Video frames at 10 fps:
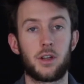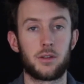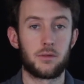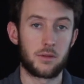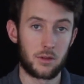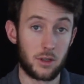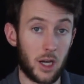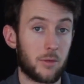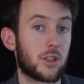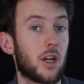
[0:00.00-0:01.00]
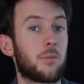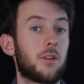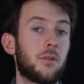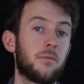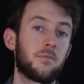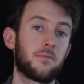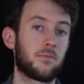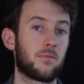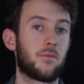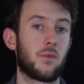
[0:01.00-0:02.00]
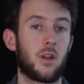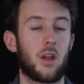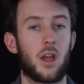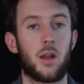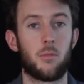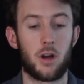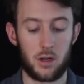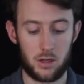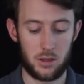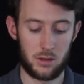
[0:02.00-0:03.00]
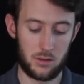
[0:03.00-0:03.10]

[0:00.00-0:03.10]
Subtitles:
line, grab a Sharpie and mark